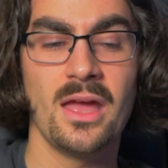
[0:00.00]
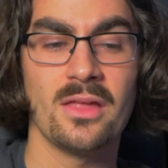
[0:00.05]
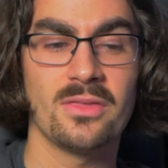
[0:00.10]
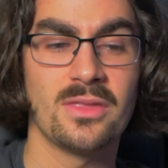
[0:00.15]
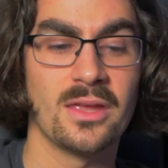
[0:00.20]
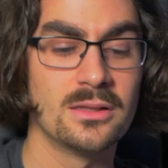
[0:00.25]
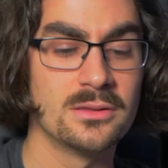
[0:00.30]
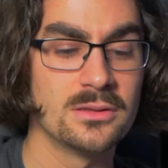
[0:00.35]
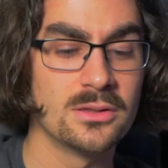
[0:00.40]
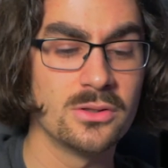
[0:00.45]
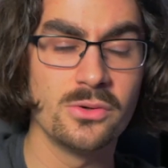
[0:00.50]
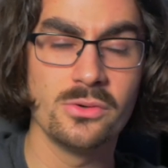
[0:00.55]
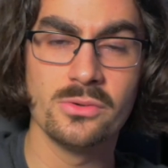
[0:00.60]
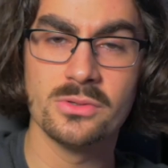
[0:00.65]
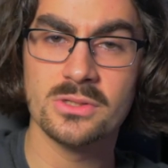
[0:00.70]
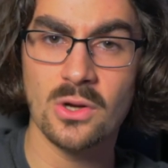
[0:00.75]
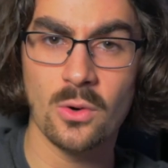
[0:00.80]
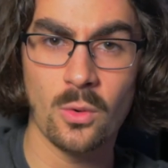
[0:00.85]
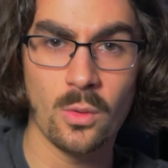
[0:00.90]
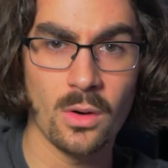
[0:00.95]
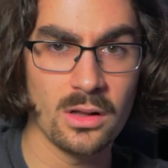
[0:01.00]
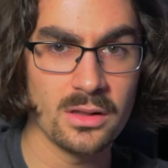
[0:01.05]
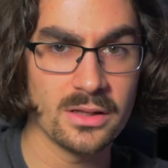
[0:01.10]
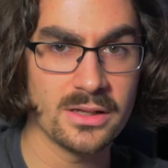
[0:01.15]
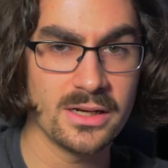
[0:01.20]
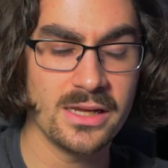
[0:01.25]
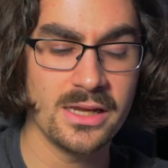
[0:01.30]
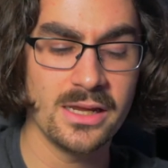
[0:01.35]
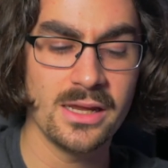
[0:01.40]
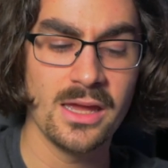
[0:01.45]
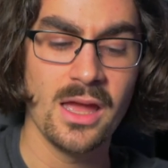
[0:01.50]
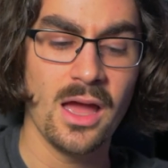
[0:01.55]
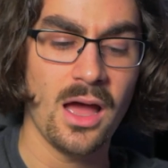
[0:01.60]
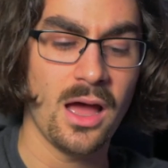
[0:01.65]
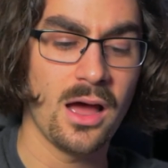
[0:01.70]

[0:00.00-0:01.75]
They lose quality